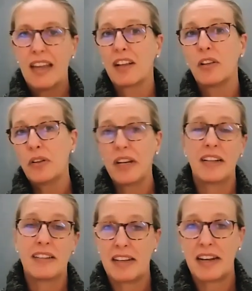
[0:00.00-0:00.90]

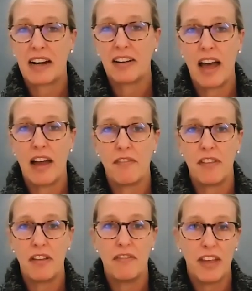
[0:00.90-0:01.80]
including attending our
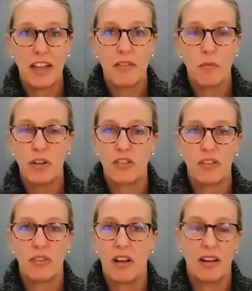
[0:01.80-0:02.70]
live event,
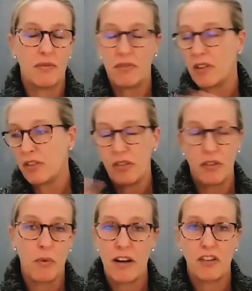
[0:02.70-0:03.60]
which is
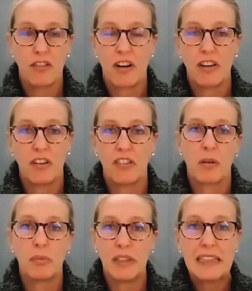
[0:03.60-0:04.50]
the registration is
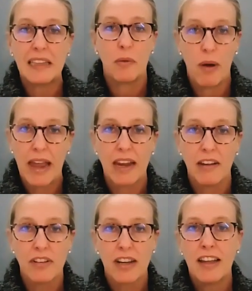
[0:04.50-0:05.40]
completely
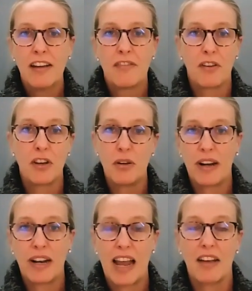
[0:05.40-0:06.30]
waived for
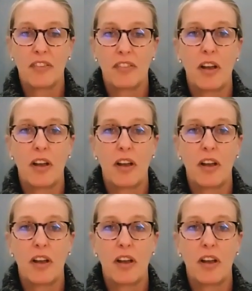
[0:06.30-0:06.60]
you and a guest.